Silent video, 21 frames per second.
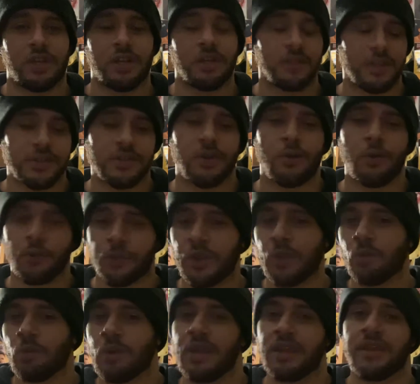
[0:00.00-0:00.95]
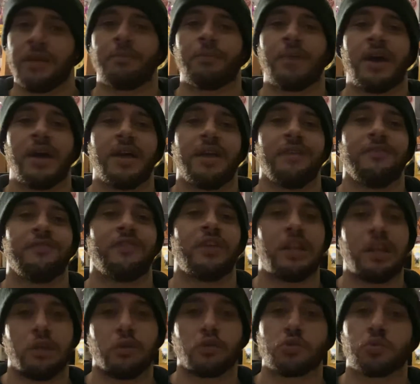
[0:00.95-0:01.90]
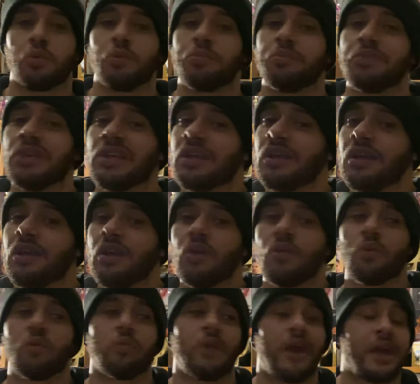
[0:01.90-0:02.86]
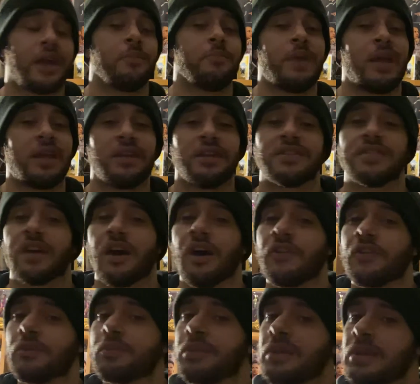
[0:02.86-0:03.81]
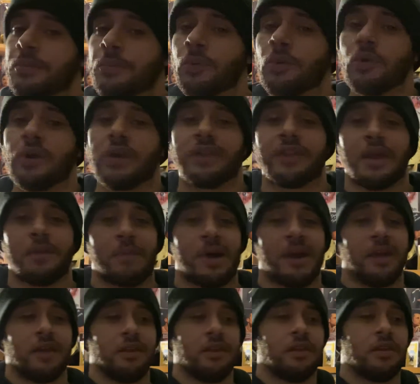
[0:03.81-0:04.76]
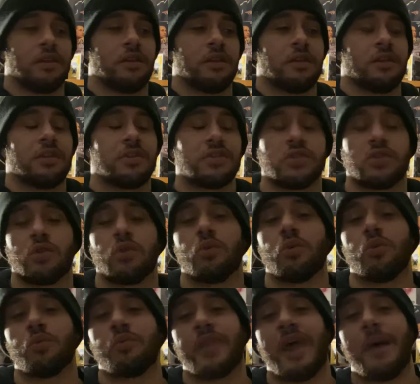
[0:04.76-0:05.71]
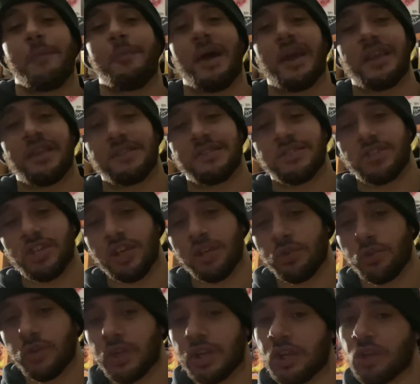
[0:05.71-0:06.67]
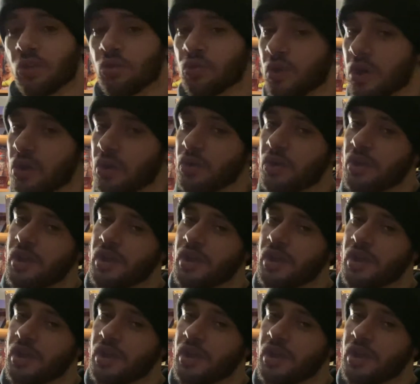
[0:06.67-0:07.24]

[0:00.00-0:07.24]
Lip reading: That's the only way that my videos will be recommended to other people, and so that my channel can grow.